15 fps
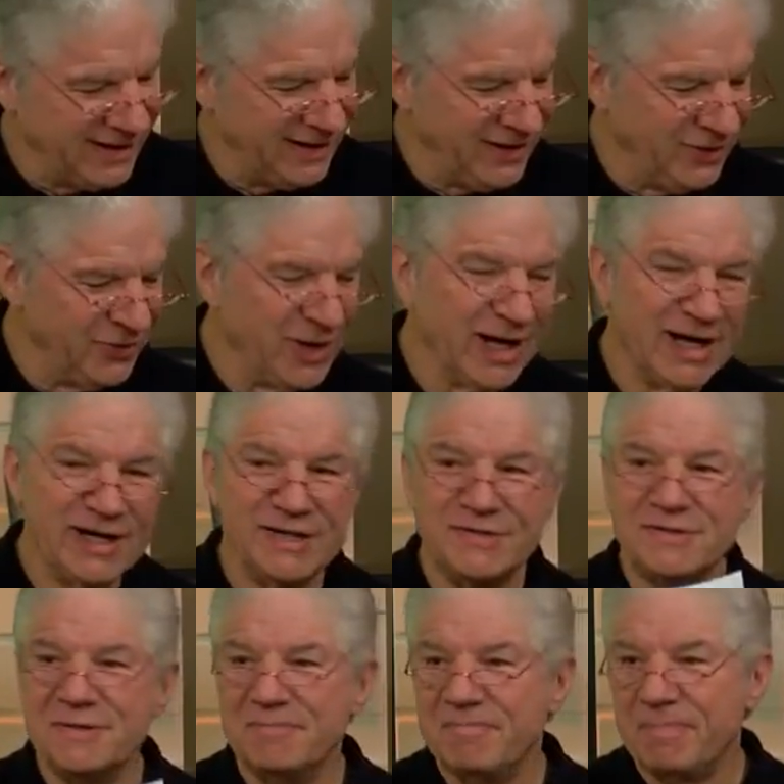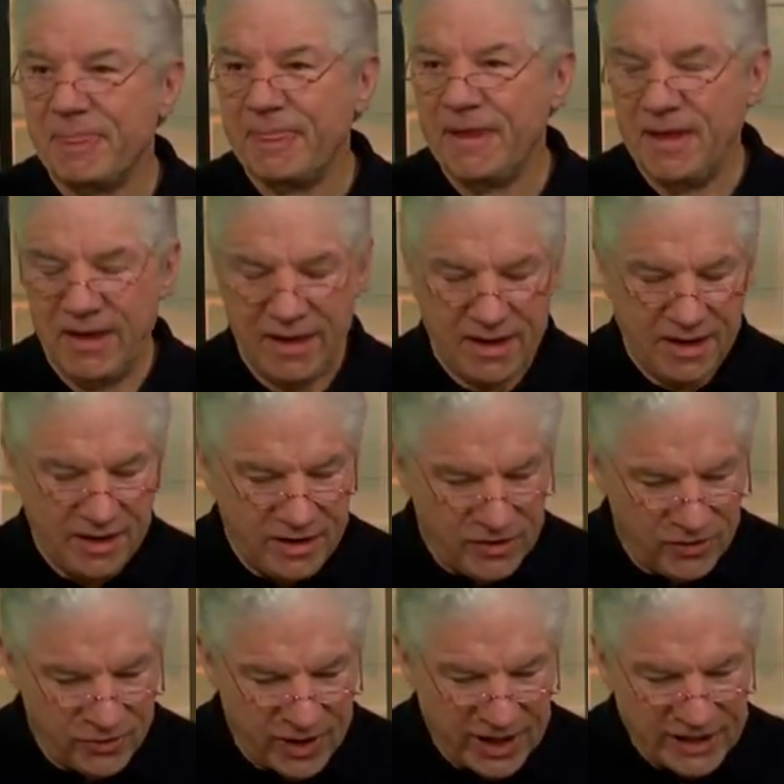you guys,
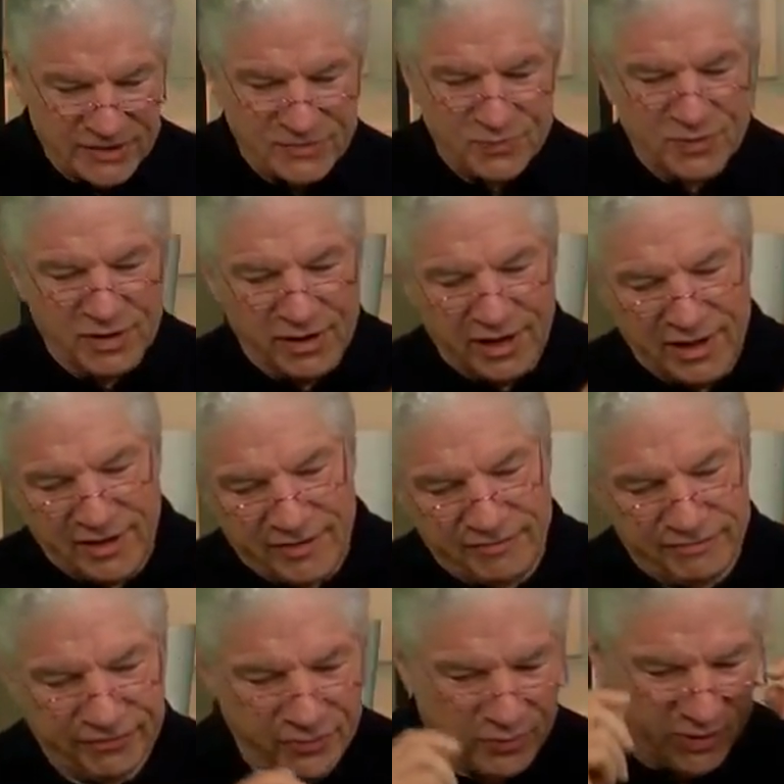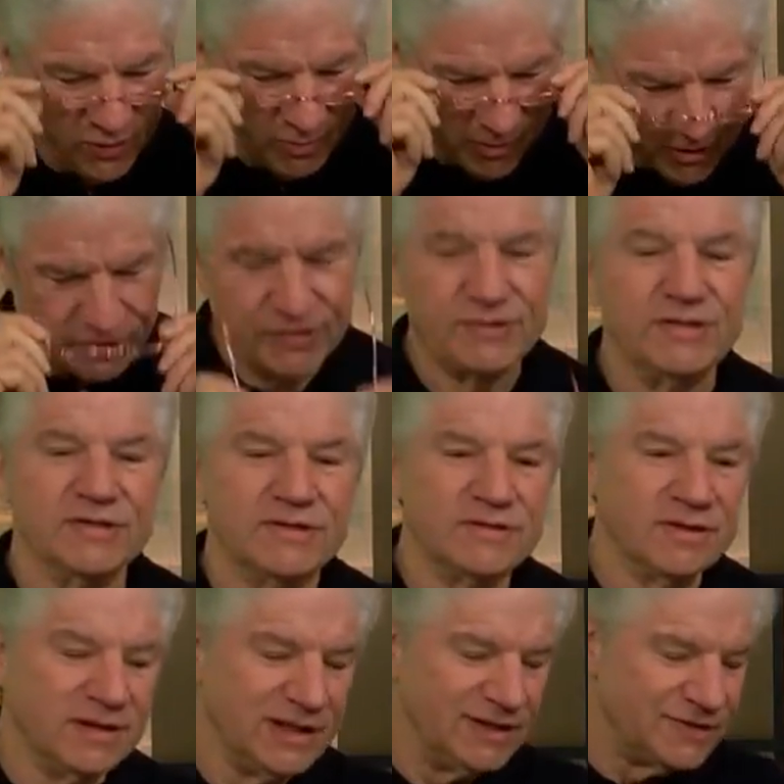you guys would love the real Mark
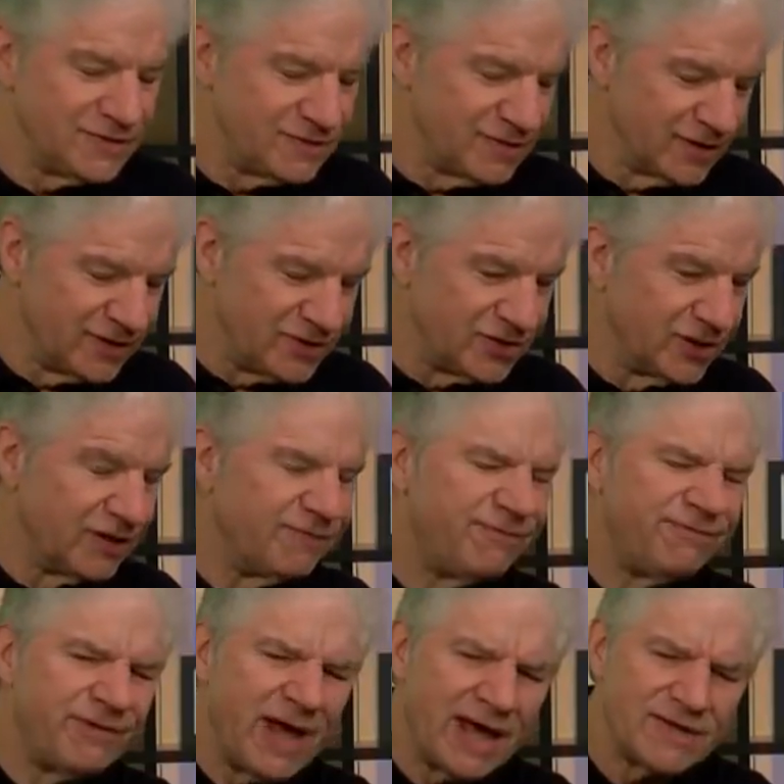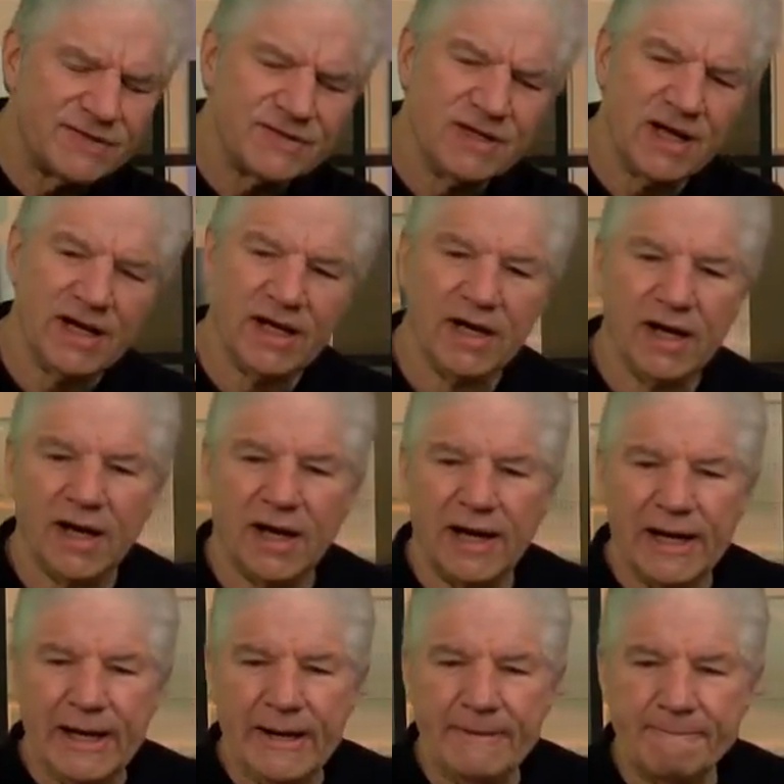Sisson. He's such a fascinating
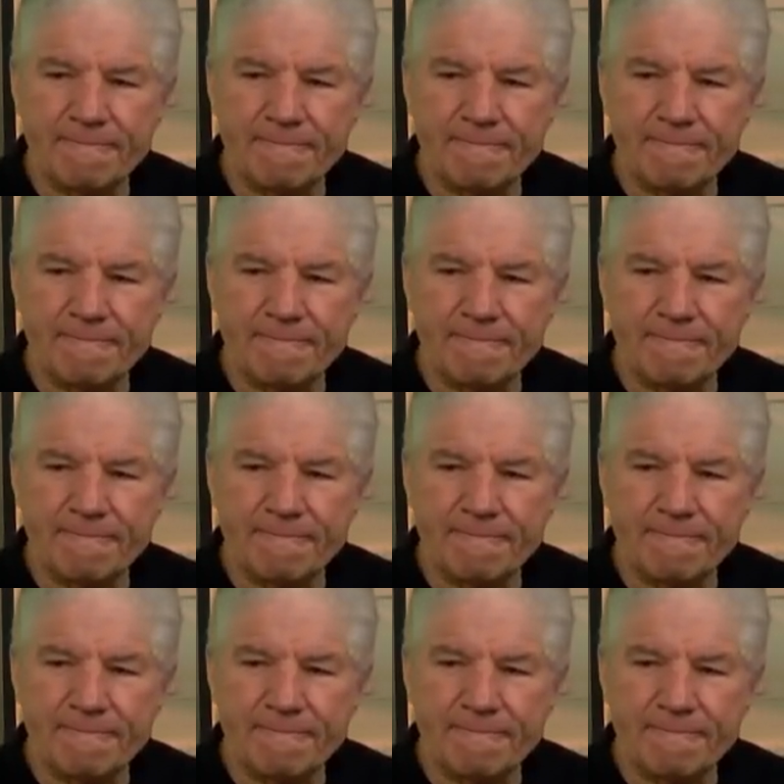guy.